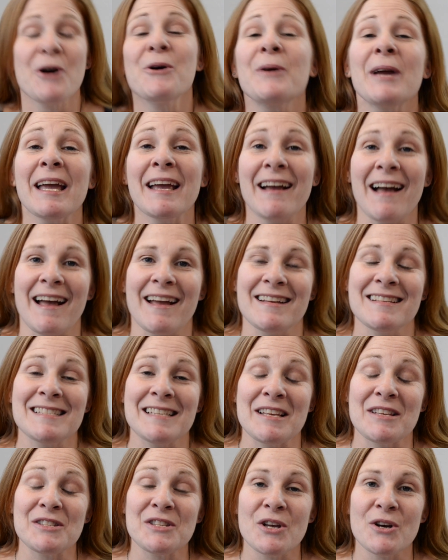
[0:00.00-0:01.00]
Okay guys,
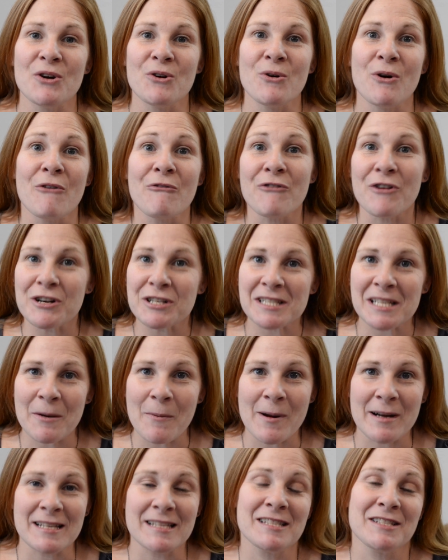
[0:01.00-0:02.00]
so first I
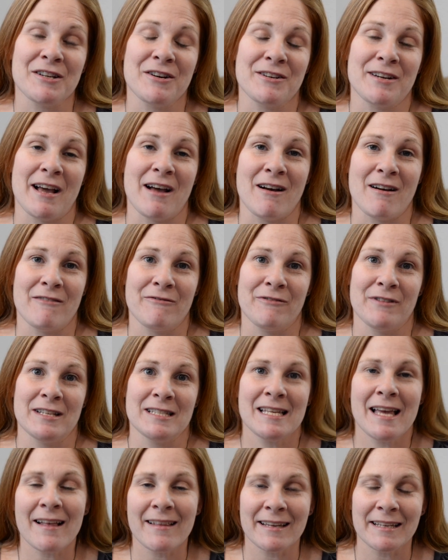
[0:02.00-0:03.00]
want to start off
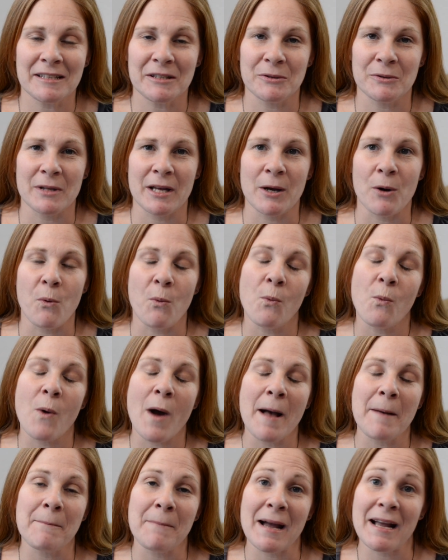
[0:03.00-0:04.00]
telling you like
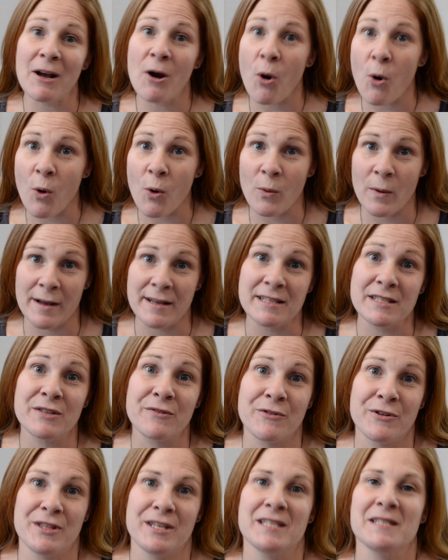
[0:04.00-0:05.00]
what my goal was
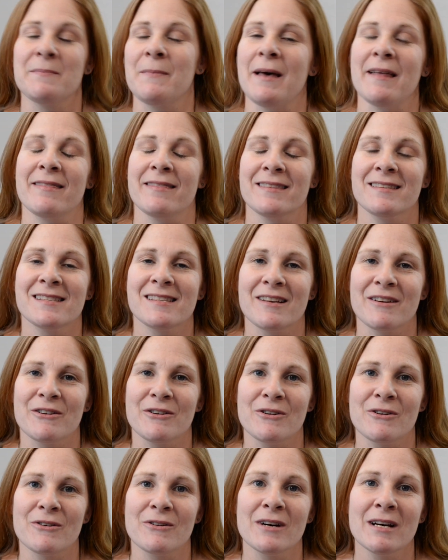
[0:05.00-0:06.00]
for this month.
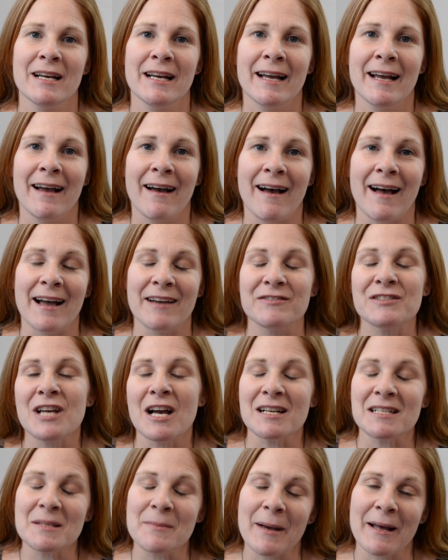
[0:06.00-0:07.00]
So I've
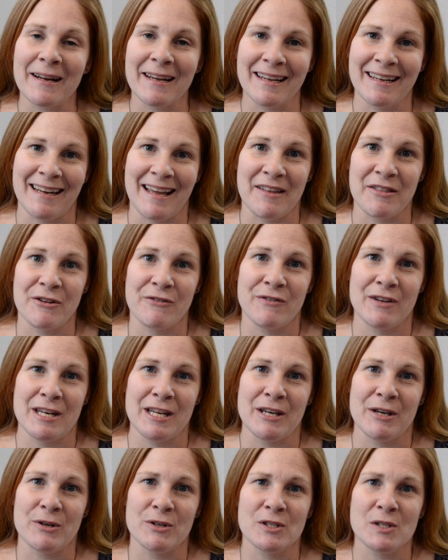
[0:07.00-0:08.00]
talked about it in other
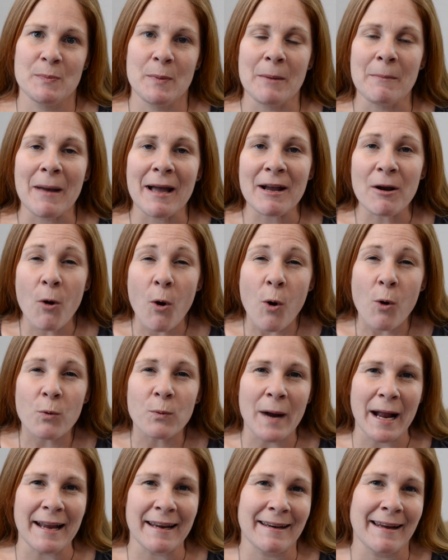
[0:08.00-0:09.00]
videos, but my goal
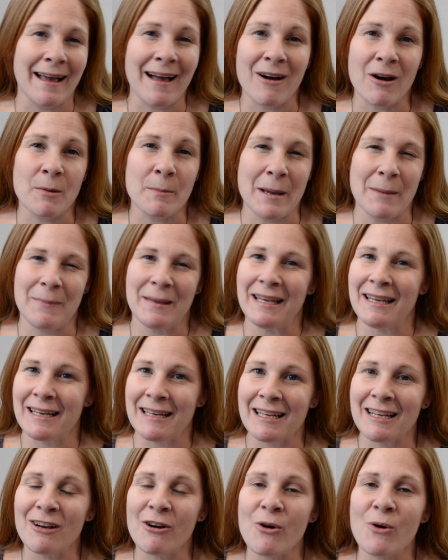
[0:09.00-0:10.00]
right now, my
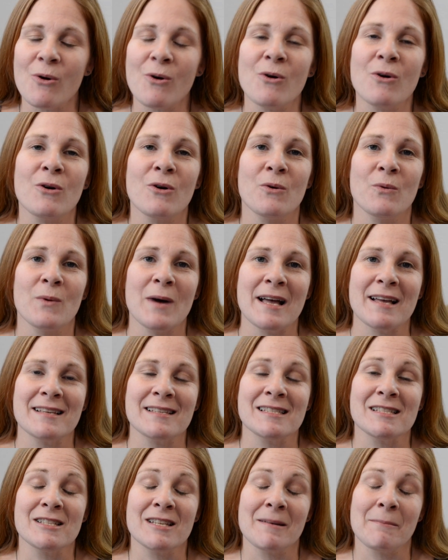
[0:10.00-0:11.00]
beginning goal,
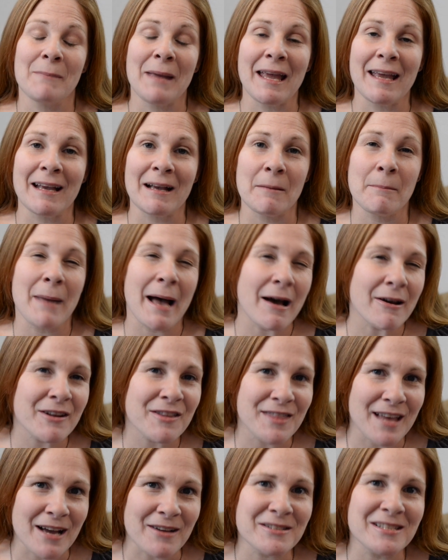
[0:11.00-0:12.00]
was to make about
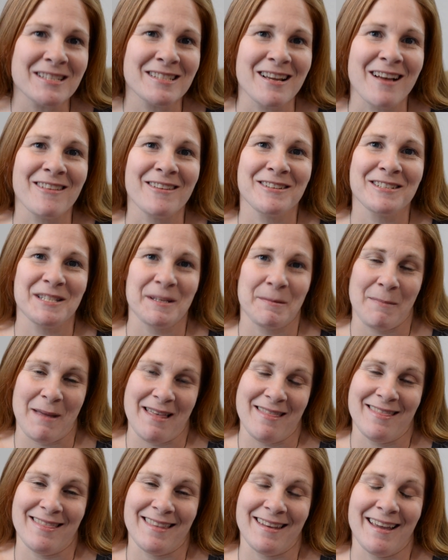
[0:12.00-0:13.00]
$1,000 a
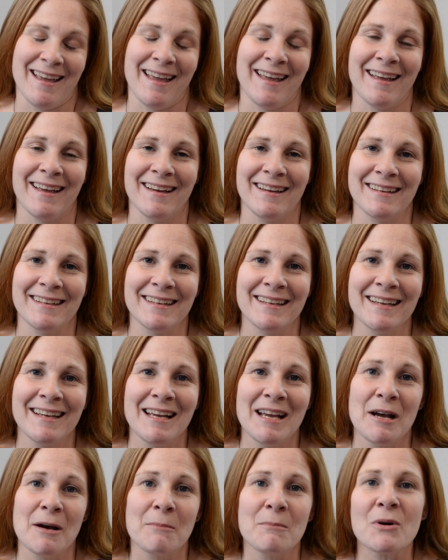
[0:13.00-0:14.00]
month. And
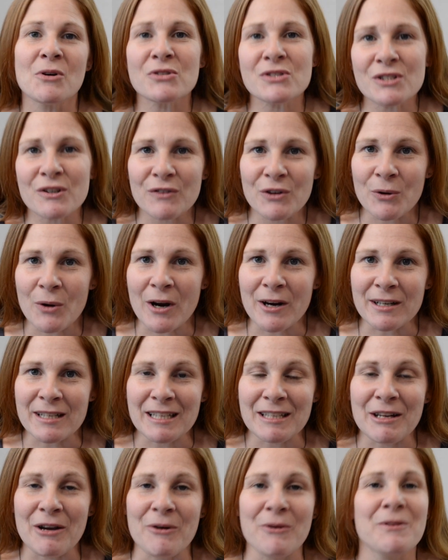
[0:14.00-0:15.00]
most of you already
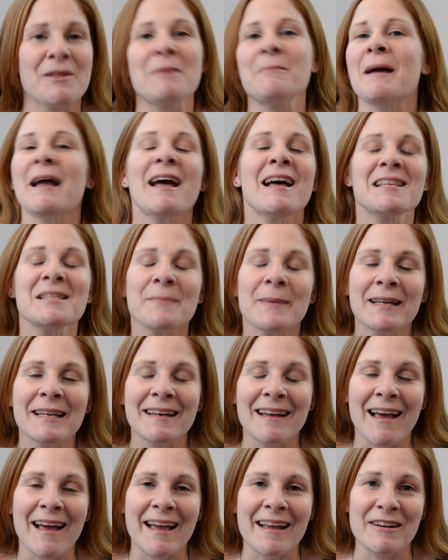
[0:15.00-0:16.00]
know that my husband
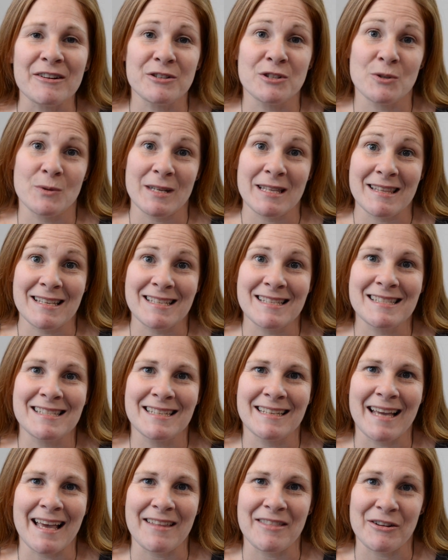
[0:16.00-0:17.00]
and I are doing this
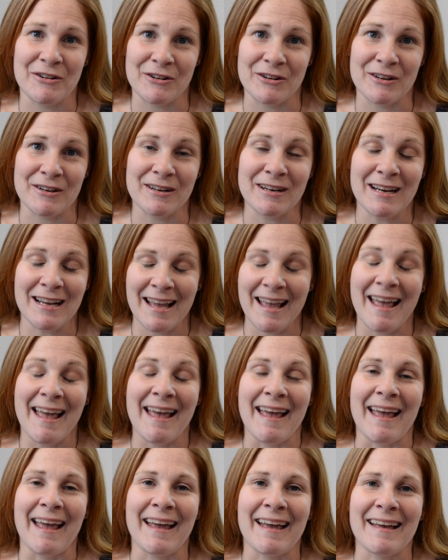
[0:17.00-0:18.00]
together,
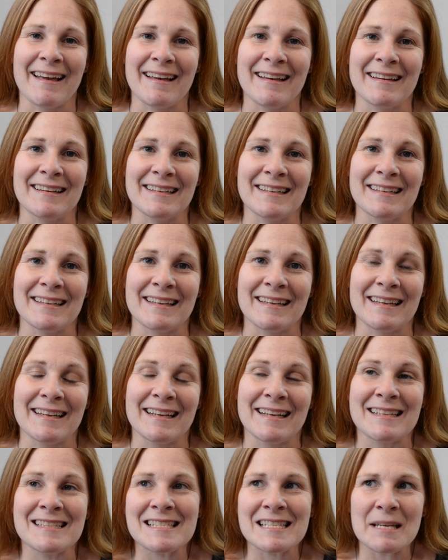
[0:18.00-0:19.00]
and
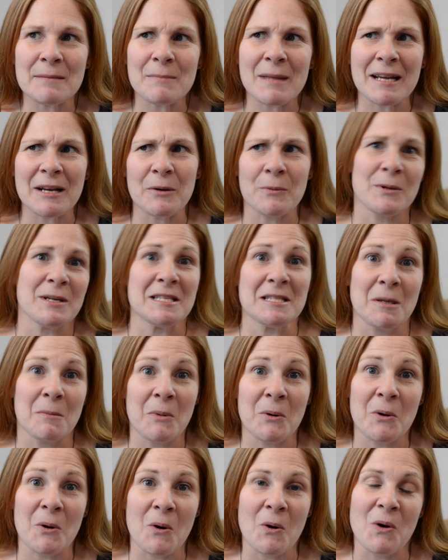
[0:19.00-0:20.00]
it seemed like a
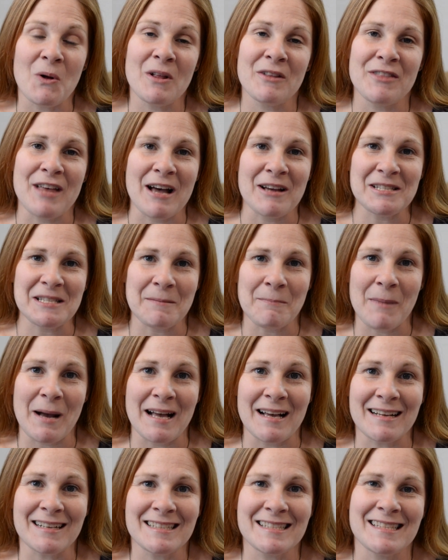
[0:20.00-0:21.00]
reasonable goal, $1,000
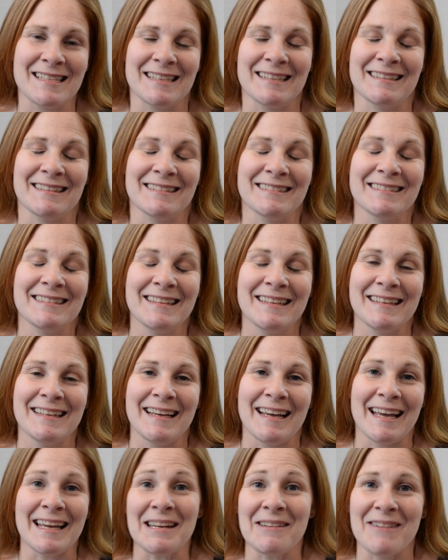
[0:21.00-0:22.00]
bucks. And
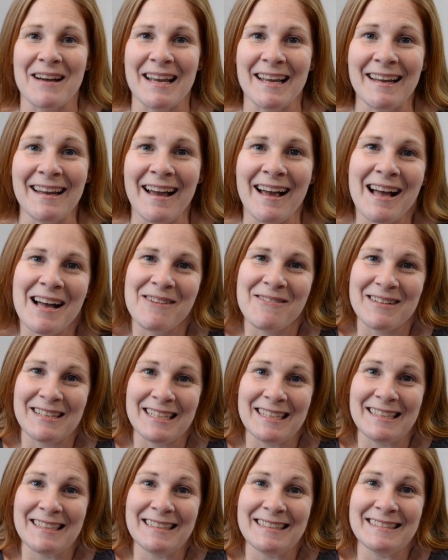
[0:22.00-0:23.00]
anyway,
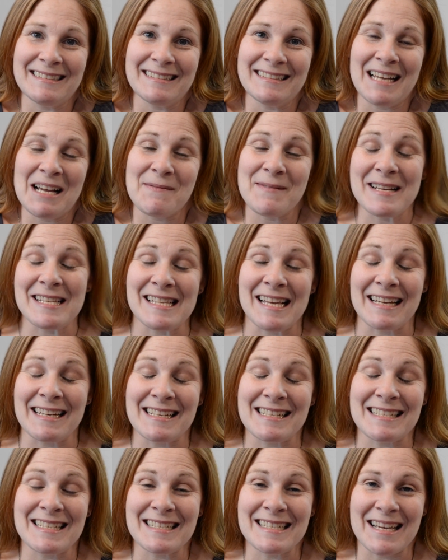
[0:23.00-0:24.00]
I'm
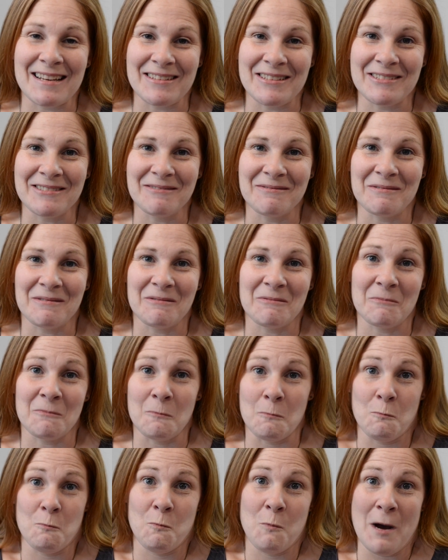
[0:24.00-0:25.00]
excited to tell you
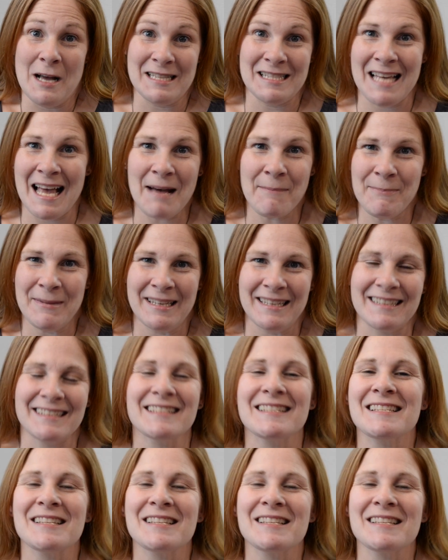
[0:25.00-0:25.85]
what's happened.